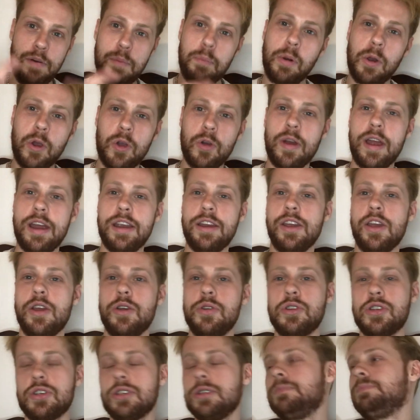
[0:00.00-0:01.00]
for Blu-ray
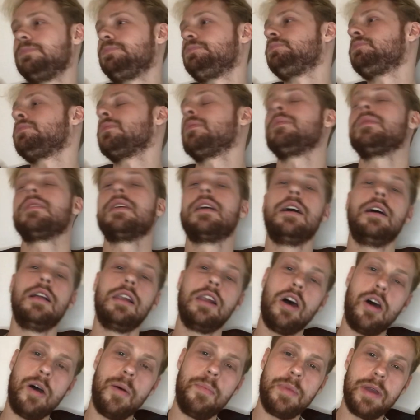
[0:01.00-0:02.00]
news,
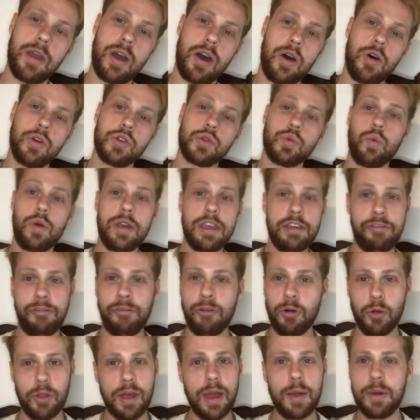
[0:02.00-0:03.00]
lo and behold, we
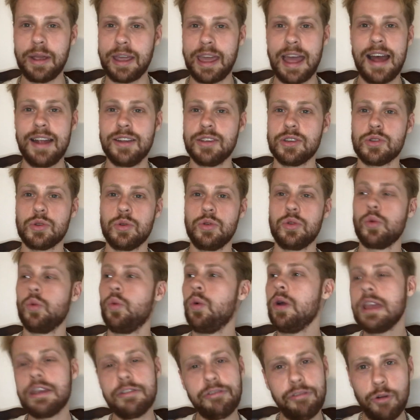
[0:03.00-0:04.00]
thought they were cancelled.
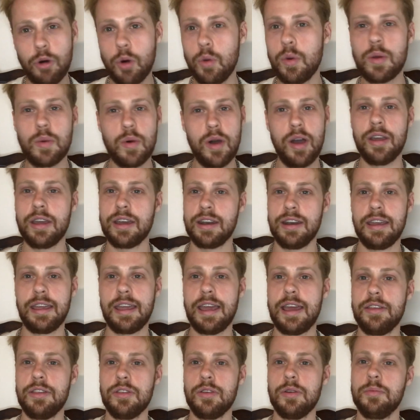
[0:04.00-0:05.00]
We thought we weren't going to
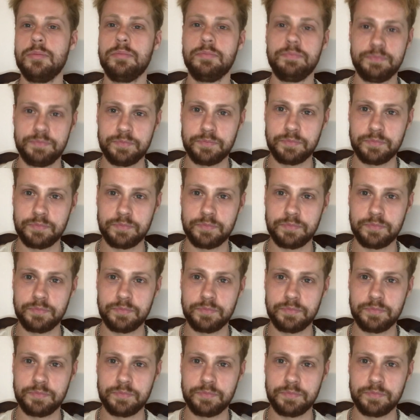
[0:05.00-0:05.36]
get them.